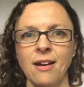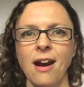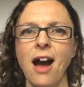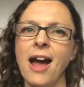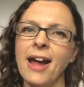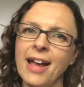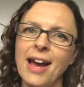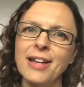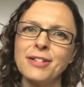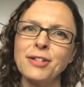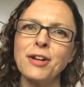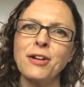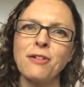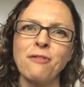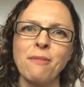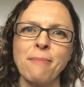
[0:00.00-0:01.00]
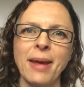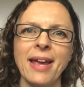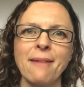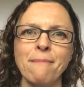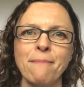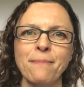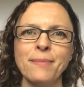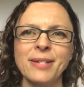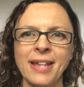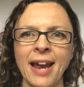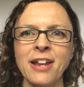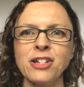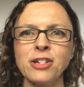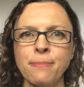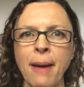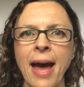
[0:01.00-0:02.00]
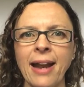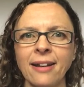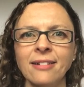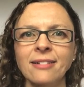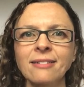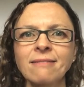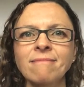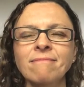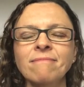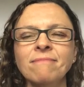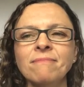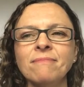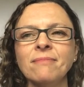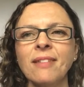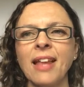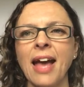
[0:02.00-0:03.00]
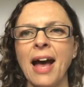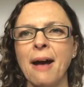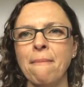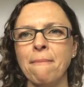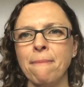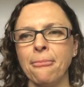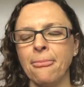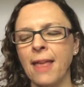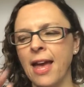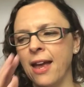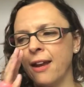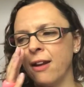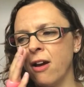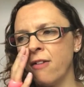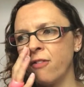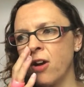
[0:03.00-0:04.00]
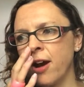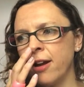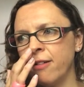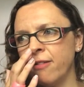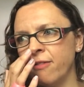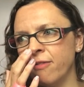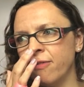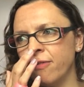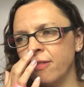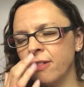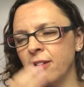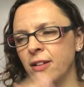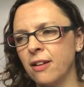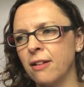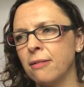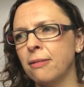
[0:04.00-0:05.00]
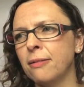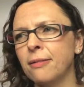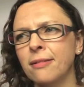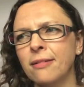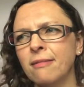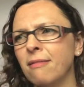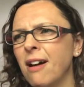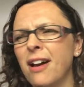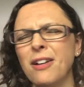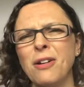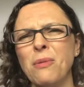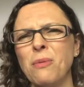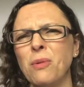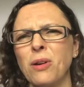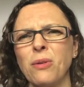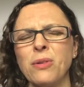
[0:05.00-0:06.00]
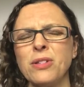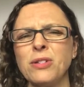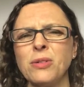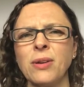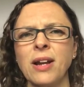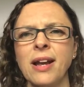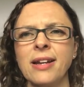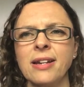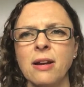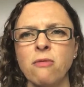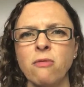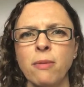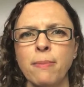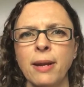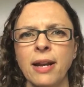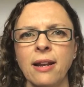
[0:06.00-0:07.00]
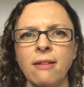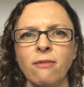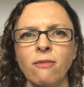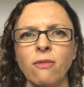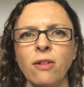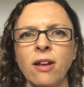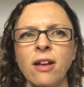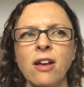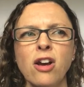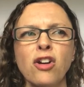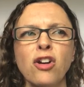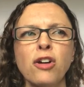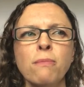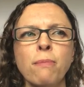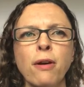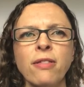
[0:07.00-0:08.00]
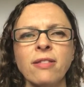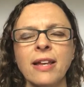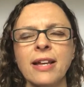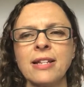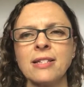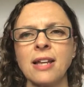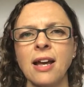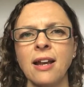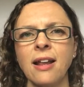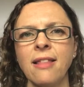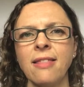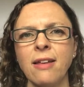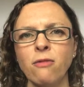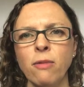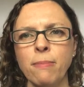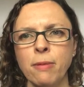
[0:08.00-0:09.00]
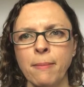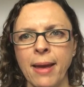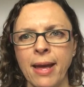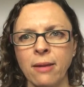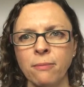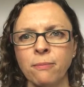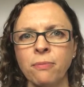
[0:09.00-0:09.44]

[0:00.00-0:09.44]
I cast on a Rebecca Danger pattern. And I've kind of, I don't know what I was doing. I ended up ripping it. Got both legs done and then ripped them out